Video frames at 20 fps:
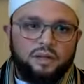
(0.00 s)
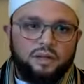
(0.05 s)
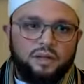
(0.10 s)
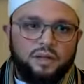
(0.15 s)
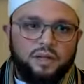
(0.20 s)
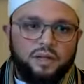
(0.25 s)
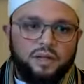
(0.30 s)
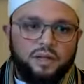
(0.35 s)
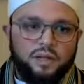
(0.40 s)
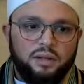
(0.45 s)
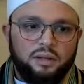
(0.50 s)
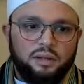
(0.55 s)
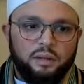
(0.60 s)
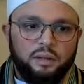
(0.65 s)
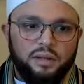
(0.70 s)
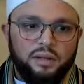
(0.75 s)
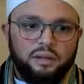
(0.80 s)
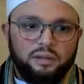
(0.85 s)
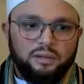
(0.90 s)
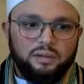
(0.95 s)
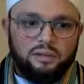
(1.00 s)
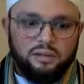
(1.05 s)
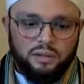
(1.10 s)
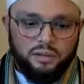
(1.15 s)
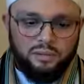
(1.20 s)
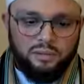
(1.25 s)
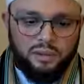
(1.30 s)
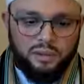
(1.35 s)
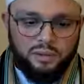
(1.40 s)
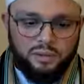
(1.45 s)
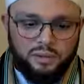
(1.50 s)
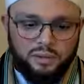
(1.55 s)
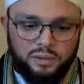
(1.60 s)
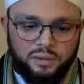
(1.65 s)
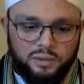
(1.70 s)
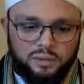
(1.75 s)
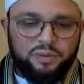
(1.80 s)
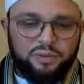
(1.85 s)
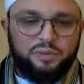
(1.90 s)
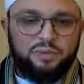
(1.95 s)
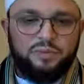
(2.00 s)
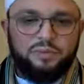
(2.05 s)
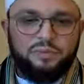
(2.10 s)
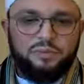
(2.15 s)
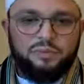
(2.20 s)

InshaAllah, we'll wait for a moment or two